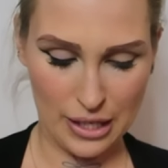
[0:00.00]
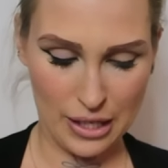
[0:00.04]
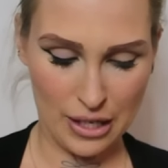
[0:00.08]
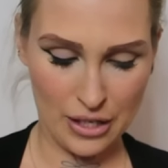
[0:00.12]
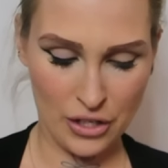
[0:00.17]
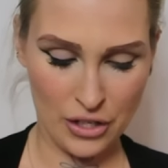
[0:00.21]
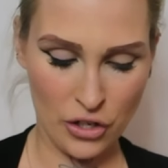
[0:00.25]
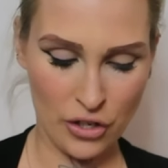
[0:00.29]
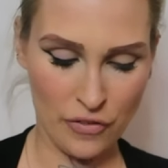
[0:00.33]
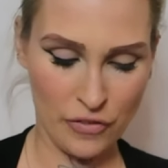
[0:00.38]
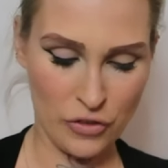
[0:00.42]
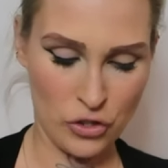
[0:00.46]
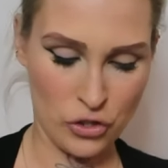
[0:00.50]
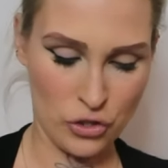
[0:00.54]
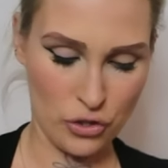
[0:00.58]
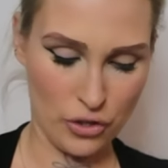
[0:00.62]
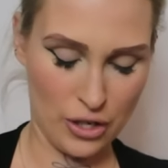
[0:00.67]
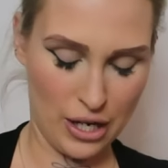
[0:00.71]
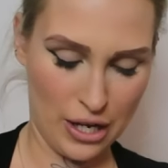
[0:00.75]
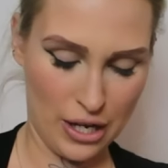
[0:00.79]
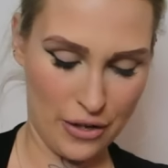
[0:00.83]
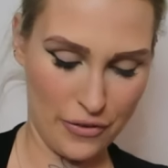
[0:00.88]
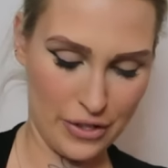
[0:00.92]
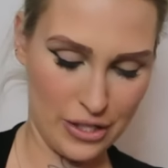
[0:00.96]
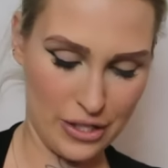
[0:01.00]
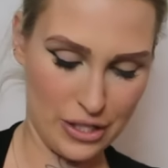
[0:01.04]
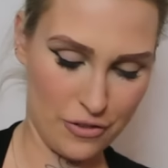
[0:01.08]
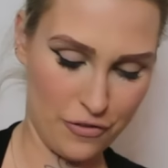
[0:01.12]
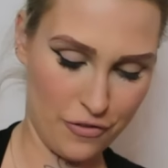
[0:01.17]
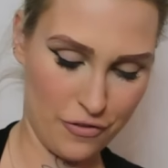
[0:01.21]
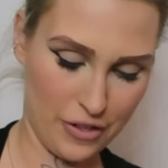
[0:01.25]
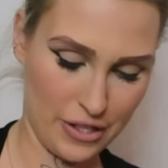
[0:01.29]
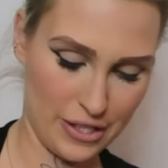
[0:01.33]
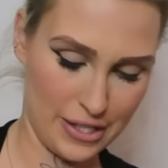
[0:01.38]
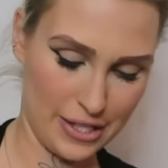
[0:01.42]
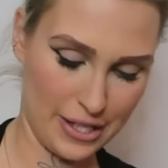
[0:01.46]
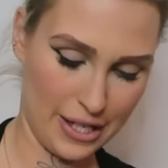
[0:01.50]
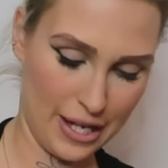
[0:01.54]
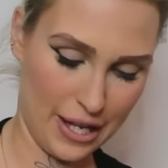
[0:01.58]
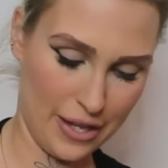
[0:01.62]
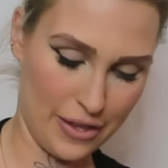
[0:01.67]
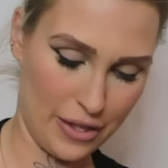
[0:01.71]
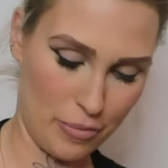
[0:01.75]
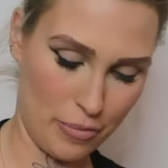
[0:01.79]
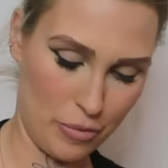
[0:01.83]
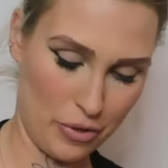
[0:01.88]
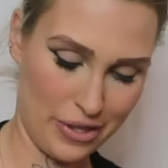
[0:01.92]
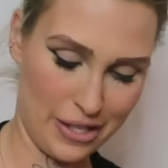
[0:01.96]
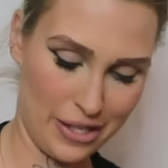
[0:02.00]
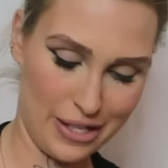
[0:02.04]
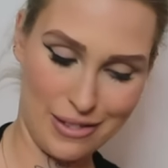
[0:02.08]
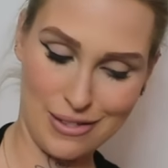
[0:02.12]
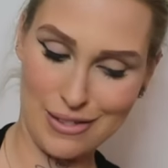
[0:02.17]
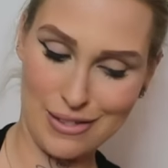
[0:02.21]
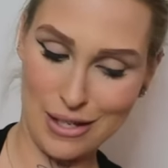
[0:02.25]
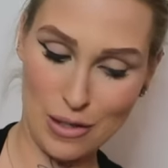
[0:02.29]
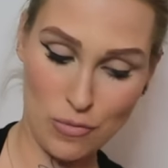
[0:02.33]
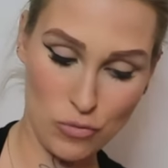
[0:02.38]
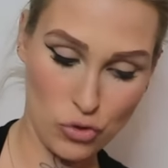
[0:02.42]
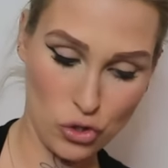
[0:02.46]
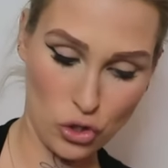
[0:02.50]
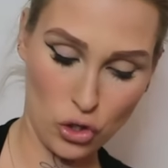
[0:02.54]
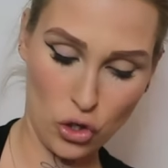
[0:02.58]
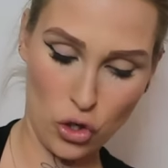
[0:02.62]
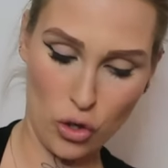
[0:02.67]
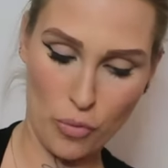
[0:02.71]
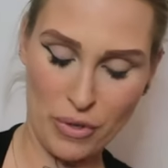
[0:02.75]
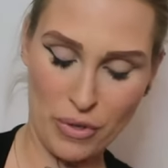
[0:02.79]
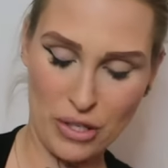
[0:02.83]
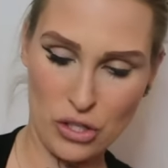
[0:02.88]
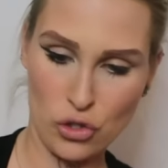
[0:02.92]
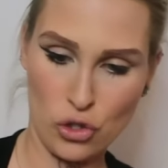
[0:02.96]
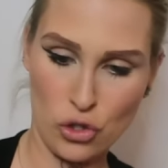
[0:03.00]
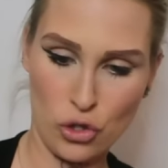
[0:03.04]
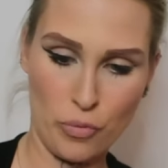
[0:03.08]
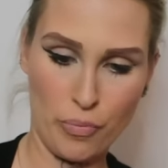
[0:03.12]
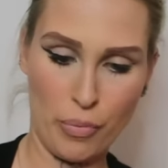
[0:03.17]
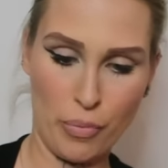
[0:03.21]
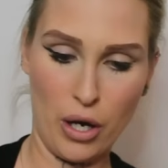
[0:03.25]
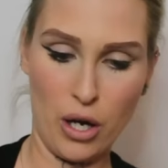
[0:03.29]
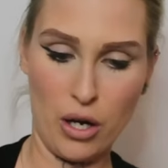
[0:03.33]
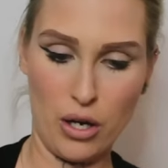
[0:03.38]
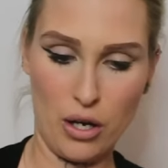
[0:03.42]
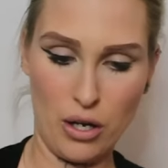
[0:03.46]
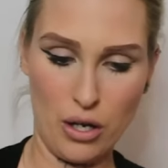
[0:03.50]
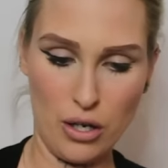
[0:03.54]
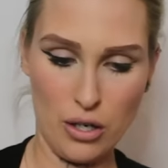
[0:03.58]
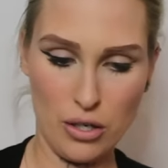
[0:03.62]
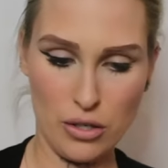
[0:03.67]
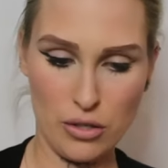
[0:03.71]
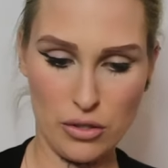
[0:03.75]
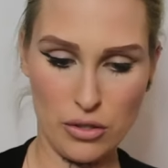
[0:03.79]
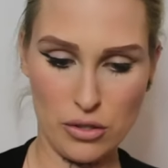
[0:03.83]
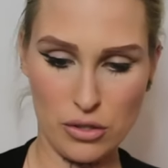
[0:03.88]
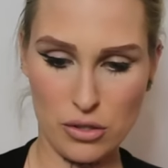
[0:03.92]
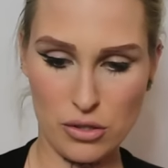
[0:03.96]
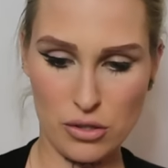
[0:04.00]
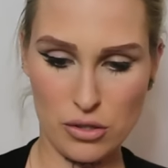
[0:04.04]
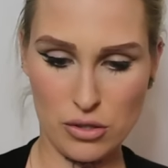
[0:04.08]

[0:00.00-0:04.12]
I'm not even sure how these fit together, but they seem to come in 2 parts.